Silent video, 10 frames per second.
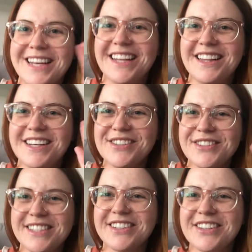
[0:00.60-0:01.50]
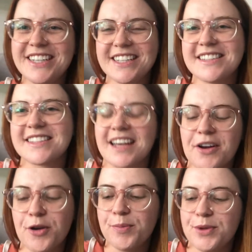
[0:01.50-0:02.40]
Hello students, I
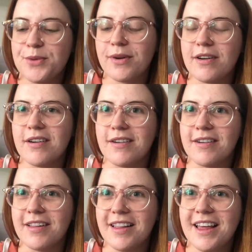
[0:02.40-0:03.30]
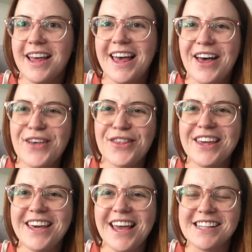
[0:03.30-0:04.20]
hope you are all
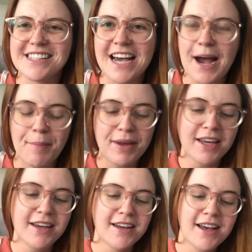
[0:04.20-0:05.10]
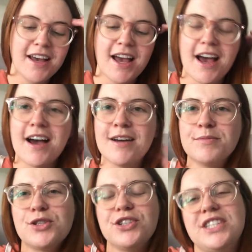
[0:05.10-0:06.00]
healthy and happy.
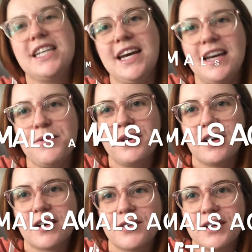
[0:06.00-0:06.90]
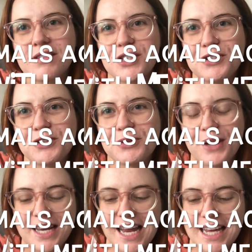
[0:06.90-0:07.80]
Today we are going to do
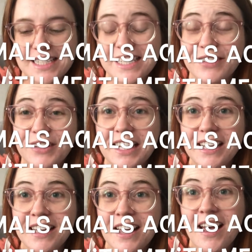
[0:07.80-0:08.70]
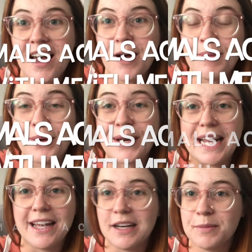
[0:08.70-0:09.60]
an activity about
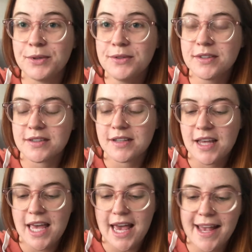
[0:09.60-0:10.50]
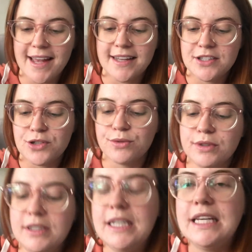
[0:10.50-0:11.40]
animals, and you
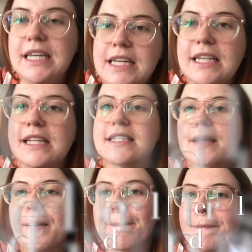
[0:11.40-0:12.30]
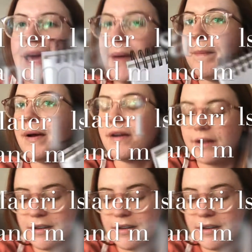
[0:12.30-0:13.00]
will need paper